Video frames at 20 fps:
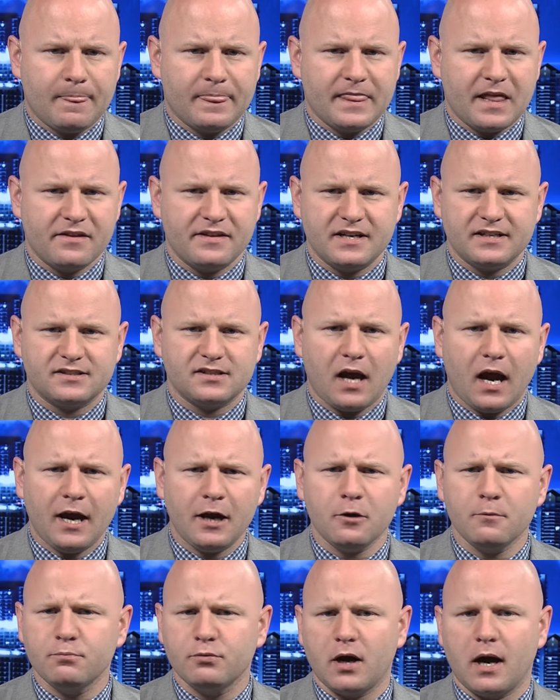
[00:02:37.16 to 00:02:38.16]
Now, the
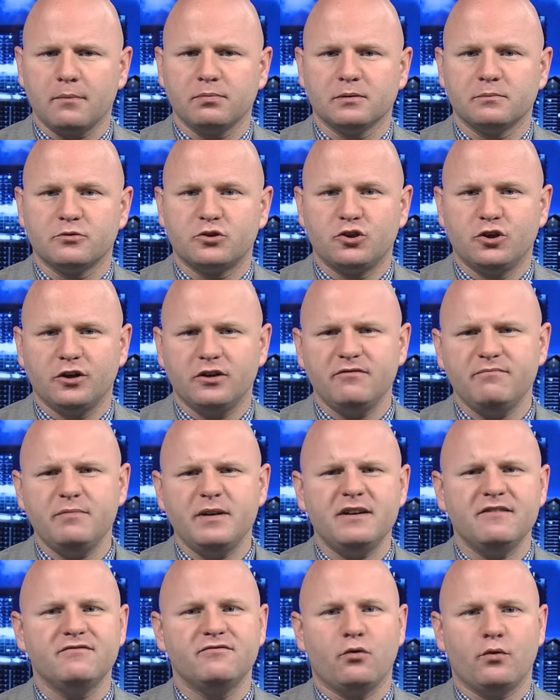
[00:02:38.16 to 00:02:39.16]
entire problem could have
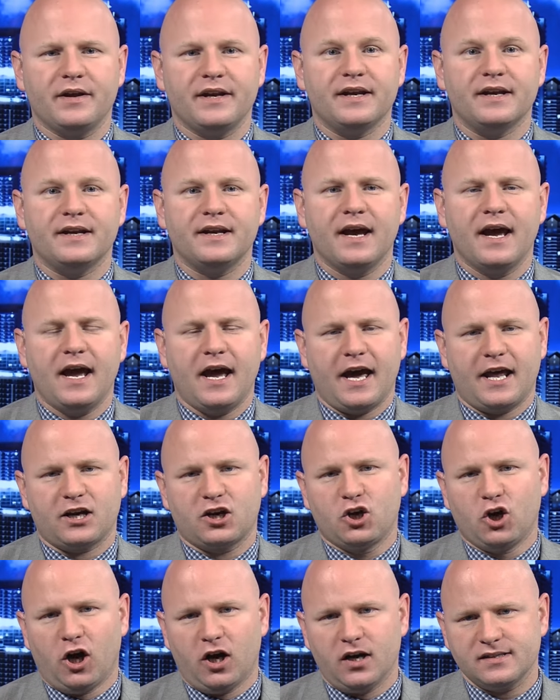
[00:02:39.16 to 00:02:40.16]
been avoided at a
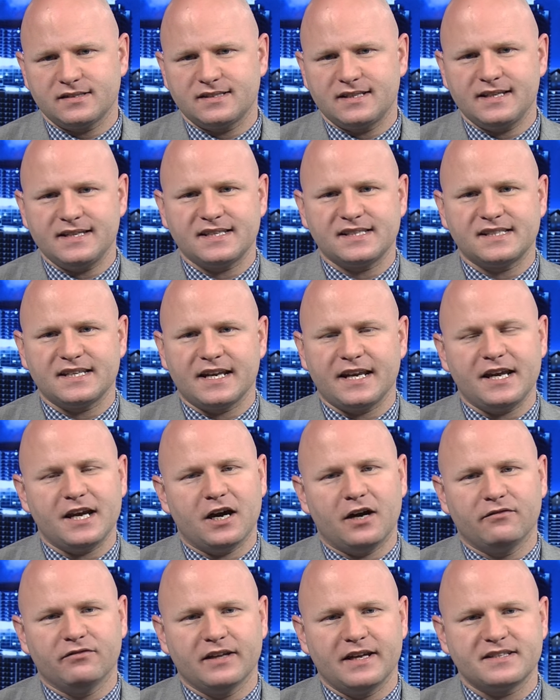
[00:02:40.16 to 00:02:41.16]
cost to the city
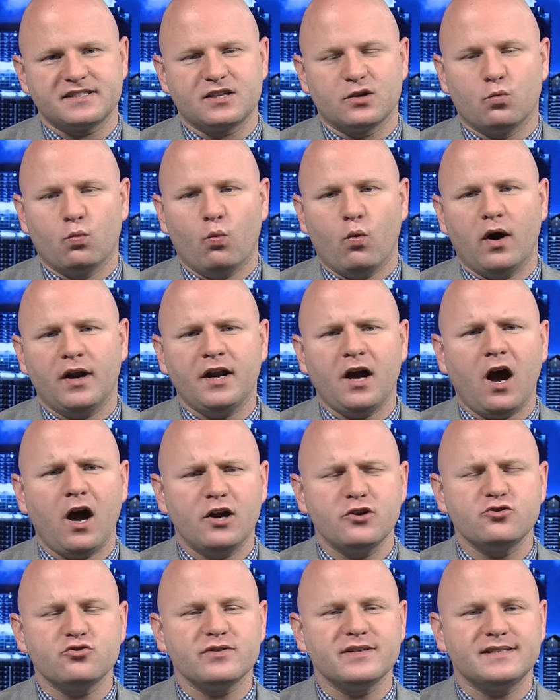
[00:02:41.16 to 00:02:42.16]
of less than
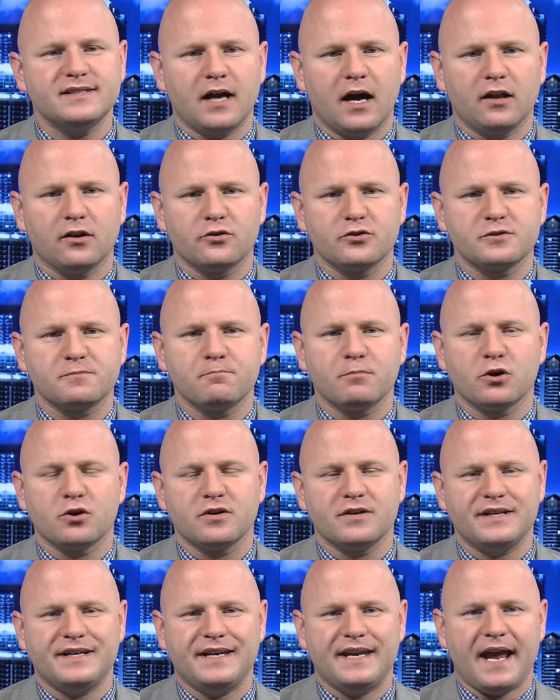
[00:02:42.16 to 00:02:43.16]
$100
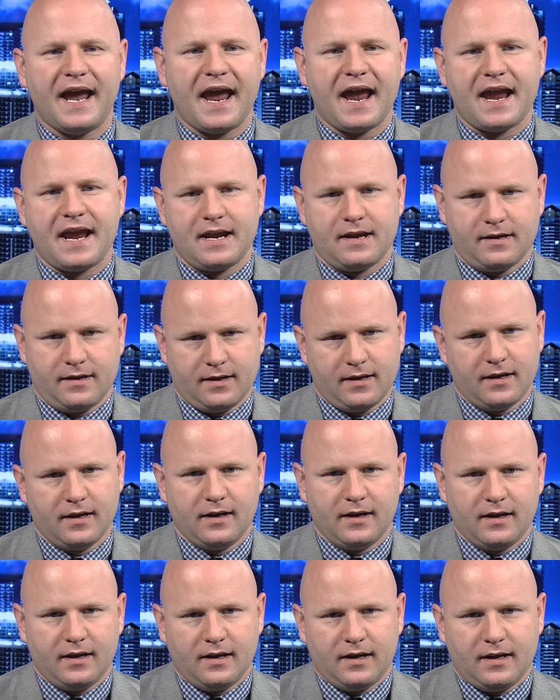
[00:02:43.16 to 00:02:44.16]
per day.
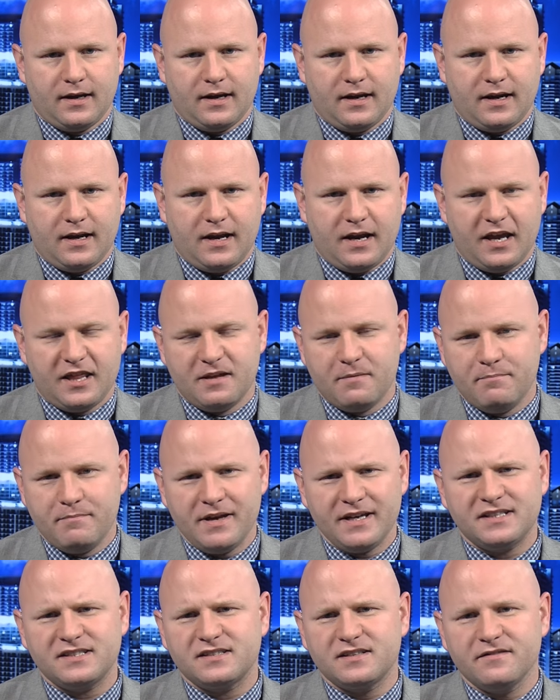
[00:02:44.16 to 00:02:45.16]
In the
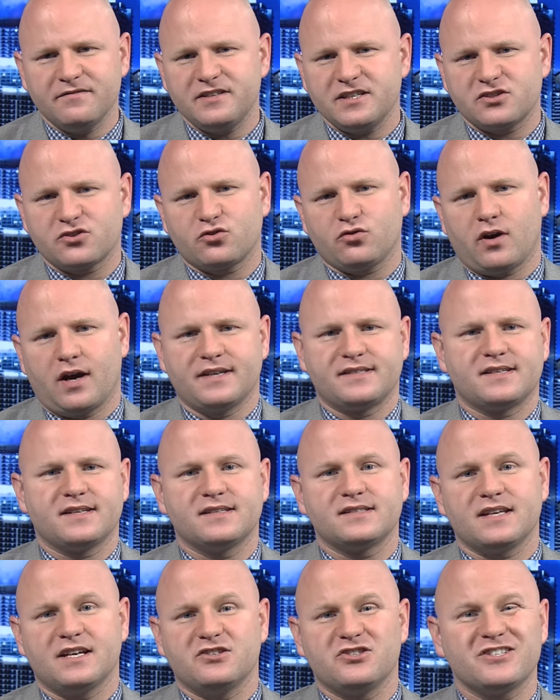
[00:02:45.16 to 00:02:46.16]
midst of this
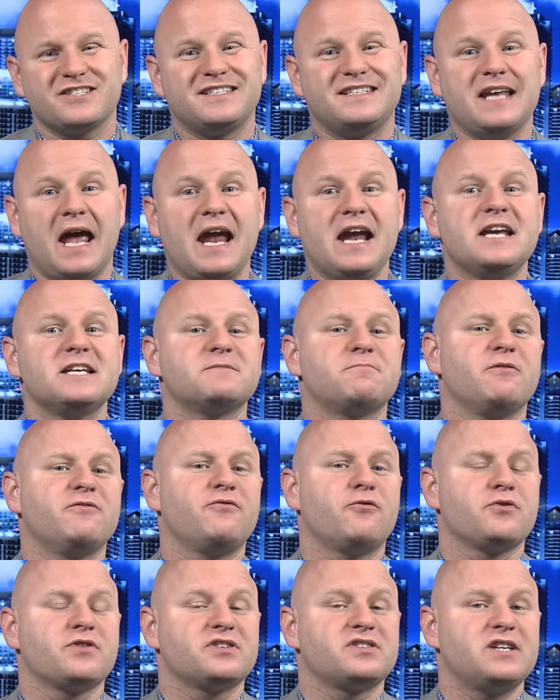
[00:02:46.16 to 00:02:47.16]
crisis, and just days
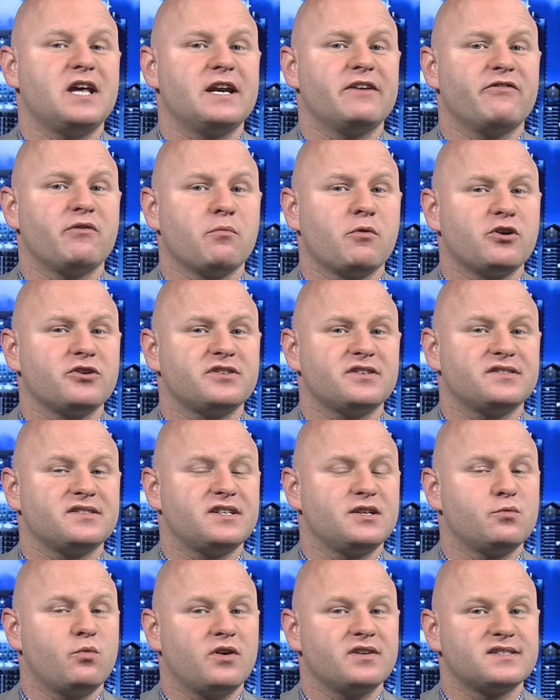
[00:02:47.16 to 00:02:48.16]
before the state of
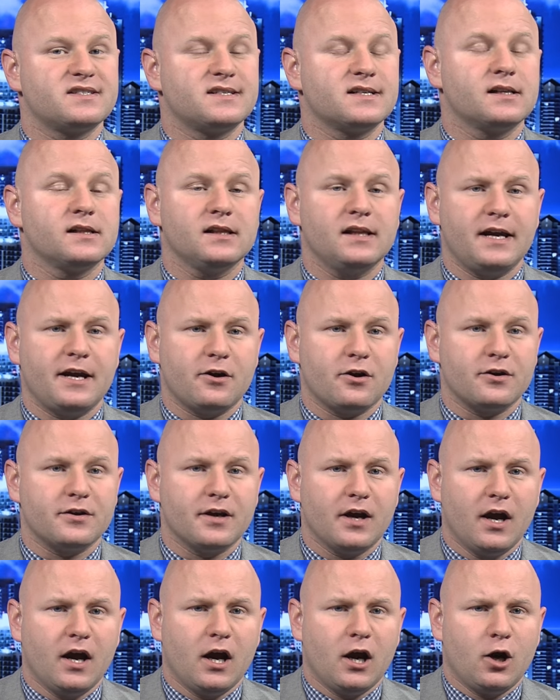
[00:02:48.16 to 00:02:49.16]
emergency was declared,
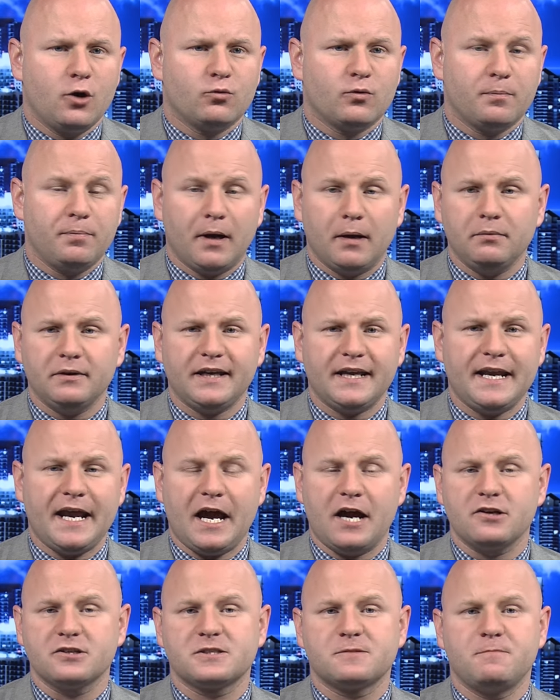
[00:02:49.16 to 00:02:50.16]
Republican
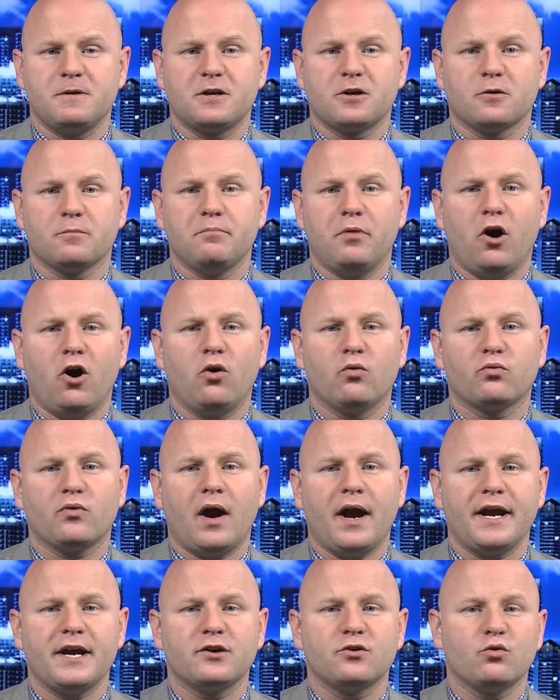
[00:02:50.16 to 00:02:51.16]
House Speaker Paul
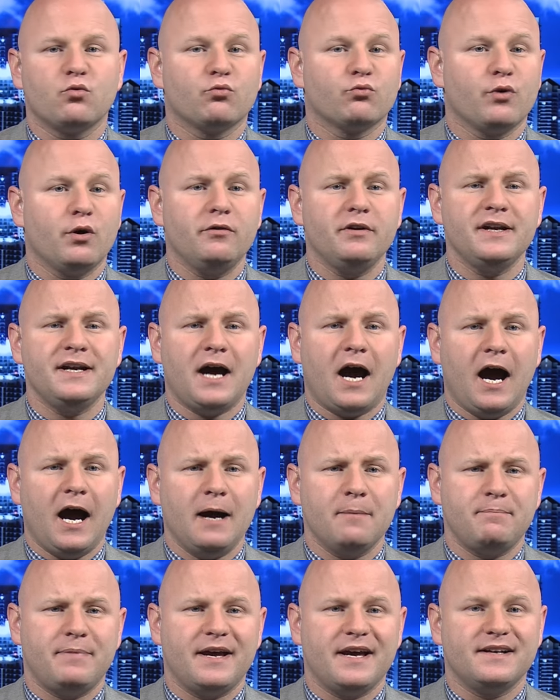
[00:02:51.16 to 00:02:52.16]
Ryan wrote an
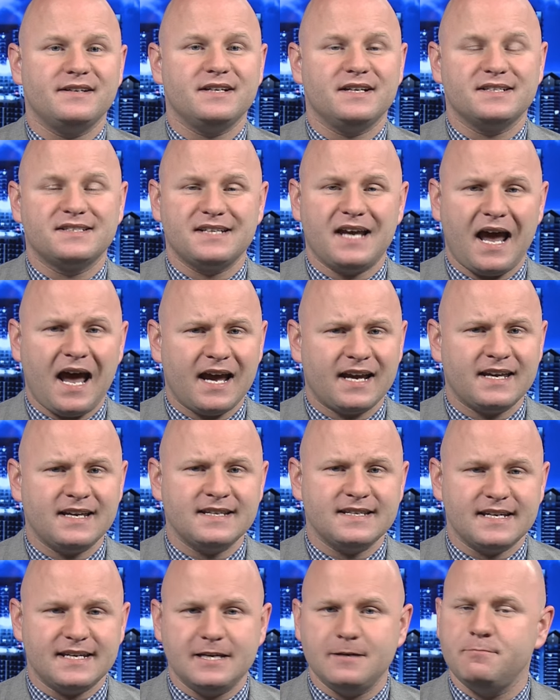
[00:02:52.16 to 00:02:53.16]
op ed
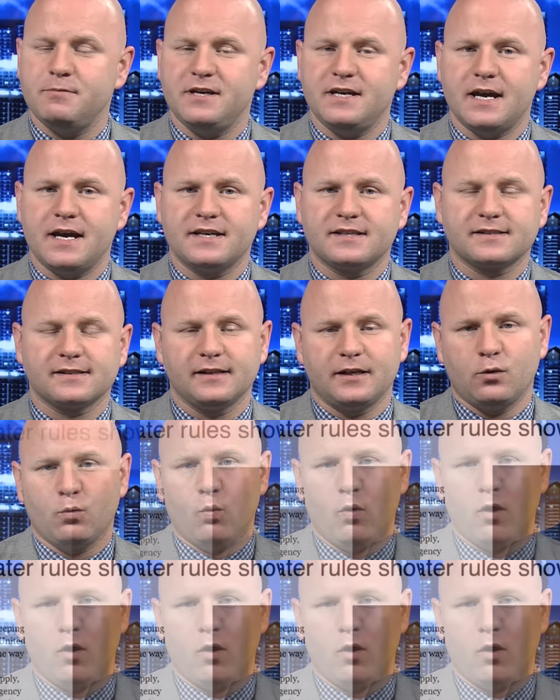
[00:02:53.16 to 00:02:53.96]
attacking the EPA's clean